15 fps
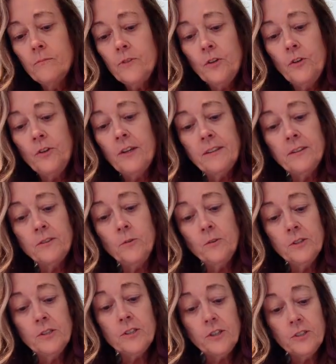So you got the
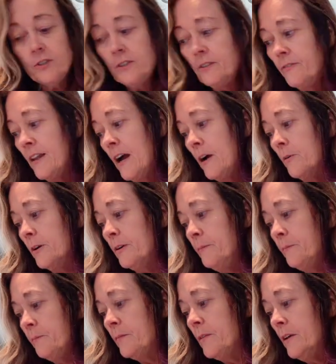cornstarch or the flour,
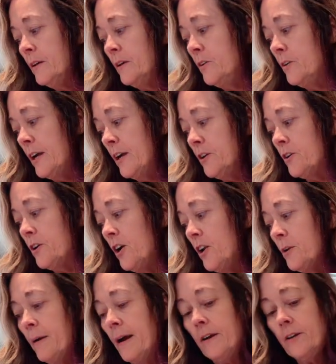you got your
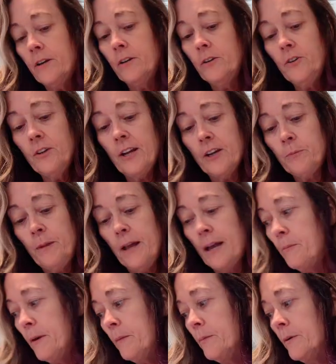garlic powder, you got your
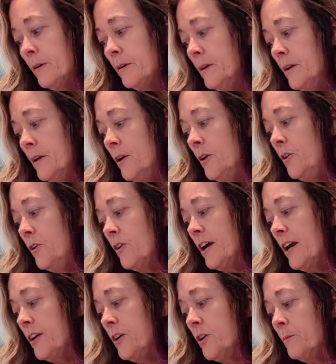black pepper, you
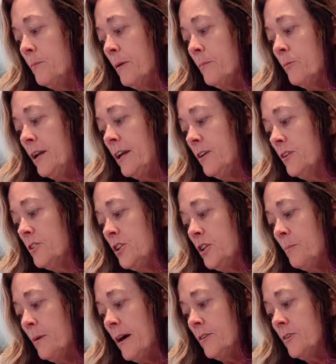got your paprika, your
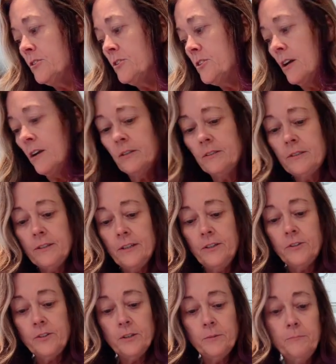chili powder, and your salt. And
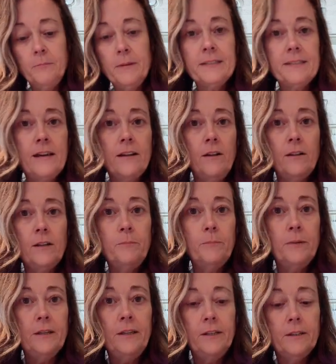you're going to mix that all up
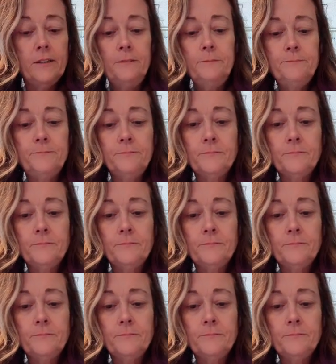in here.